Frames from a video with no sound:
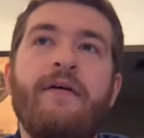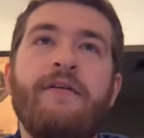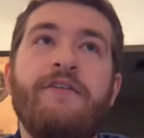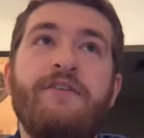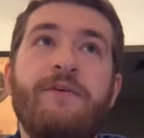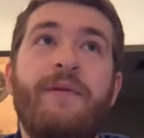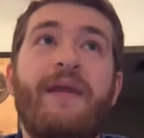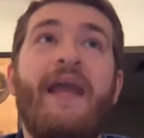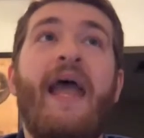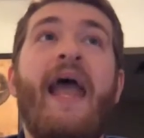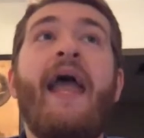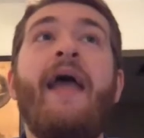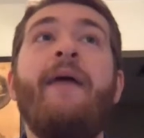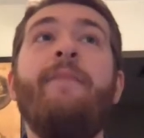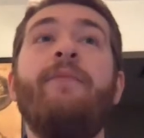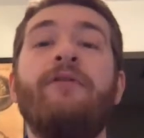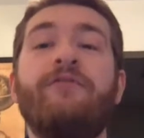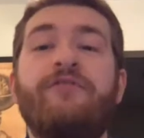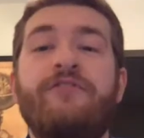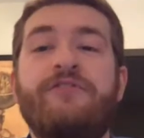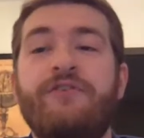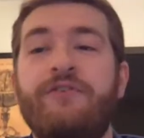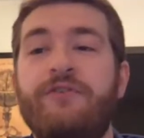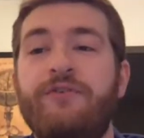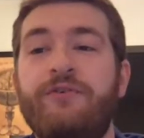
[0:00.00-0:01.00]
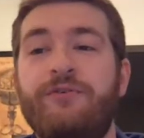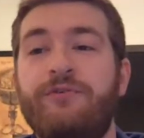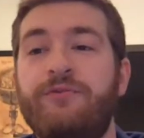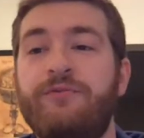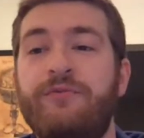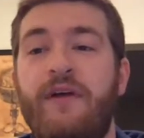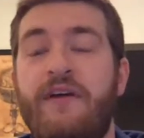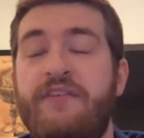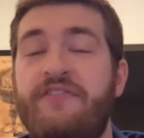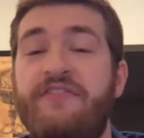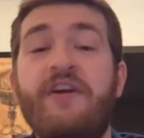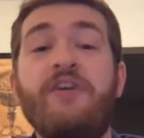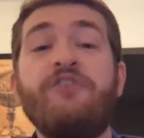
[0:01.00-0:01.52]
to be able to
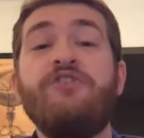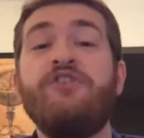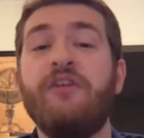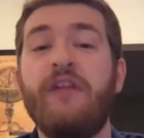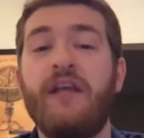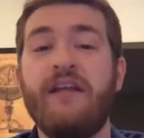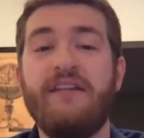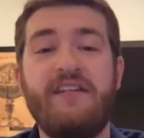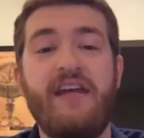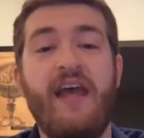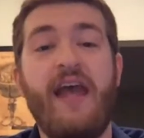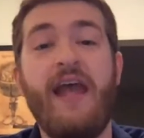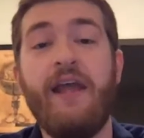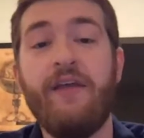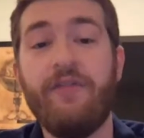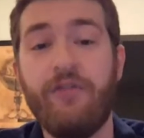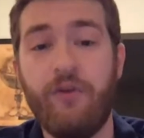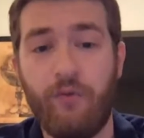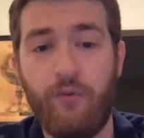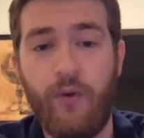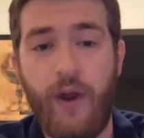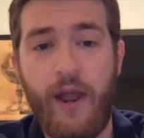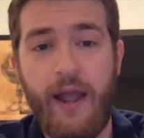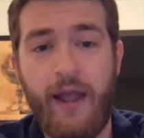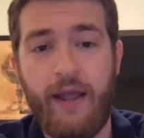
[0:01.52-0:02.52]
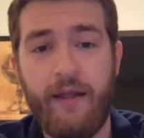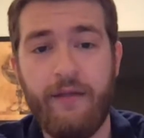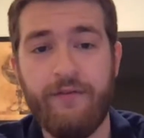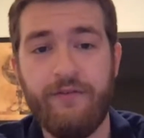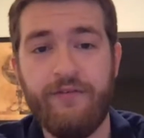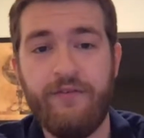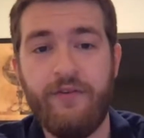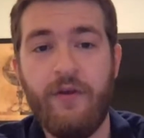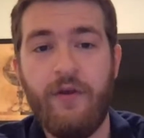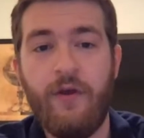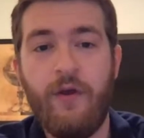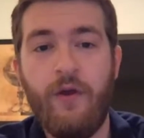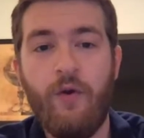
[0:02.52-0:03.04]
essentially take the
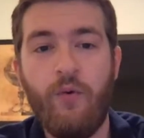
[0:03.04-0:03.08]
reins